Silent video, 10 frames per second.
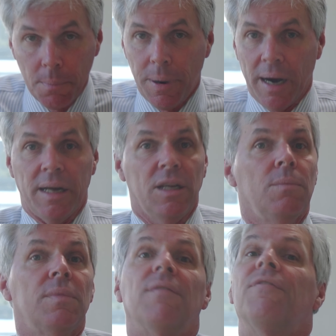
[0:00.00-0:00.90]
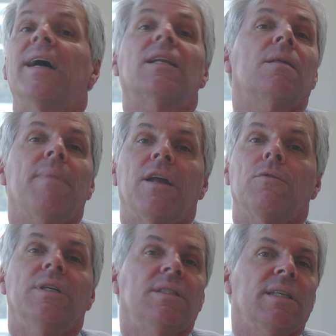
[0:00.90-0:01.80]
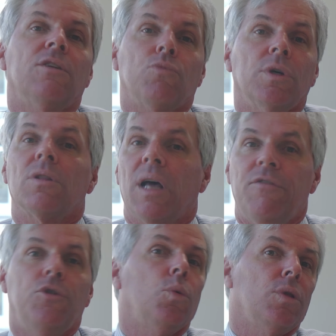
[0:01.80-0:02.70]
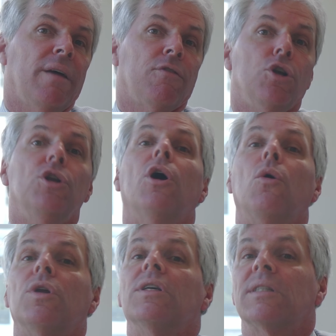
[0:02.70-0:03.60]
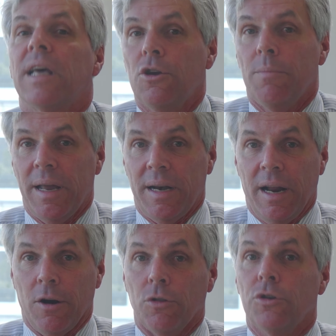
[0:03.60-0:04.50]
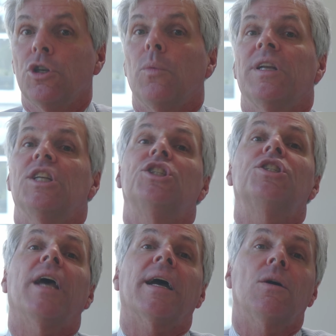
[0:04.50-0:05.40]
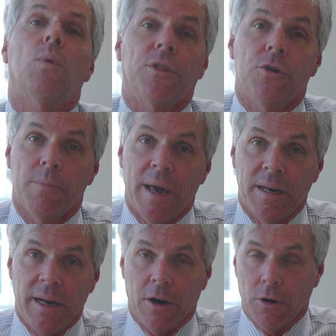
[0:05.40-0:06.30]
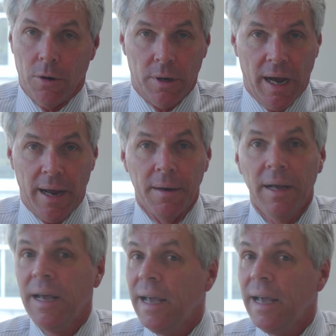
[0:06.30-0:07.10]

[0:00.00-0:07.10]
But the fact of the matter is, in real life, you will never notice that you made an error. There's no way to check whether you made an error or not.